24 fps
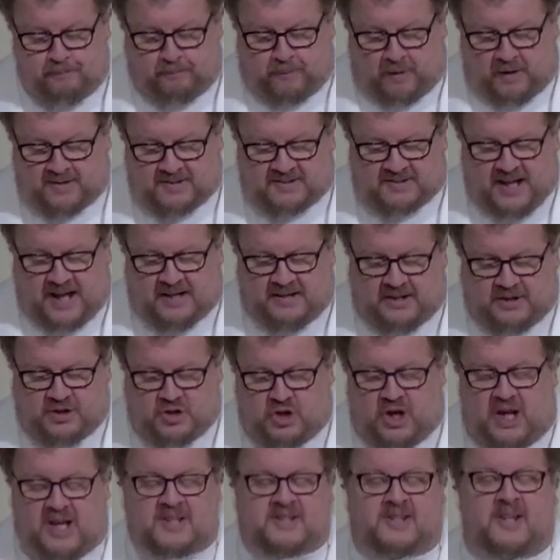sent
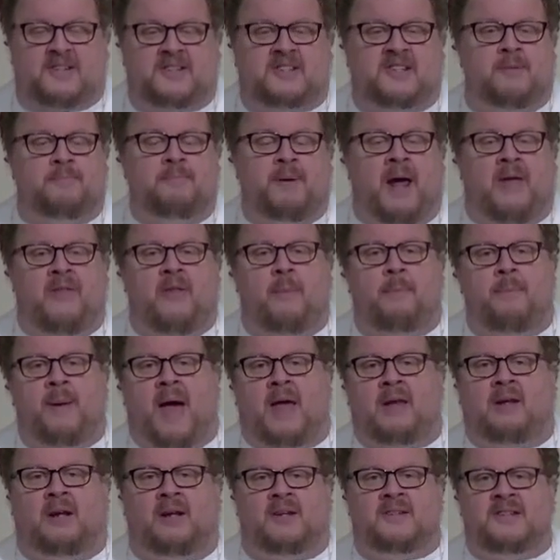Jesus to pay the
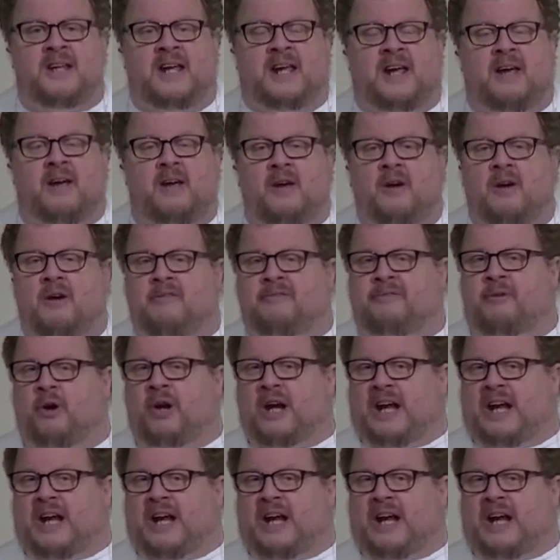penalty for